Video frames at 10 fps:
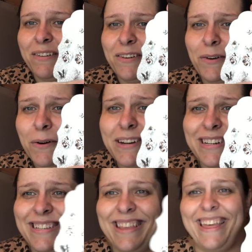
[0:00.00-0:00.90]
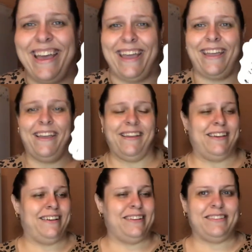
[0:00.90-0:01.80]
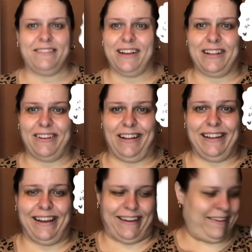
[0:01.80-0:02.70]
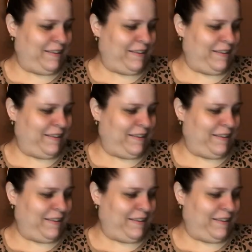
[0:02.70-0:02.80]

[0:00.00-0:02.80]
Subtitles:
Gorgeous are they? A dollar.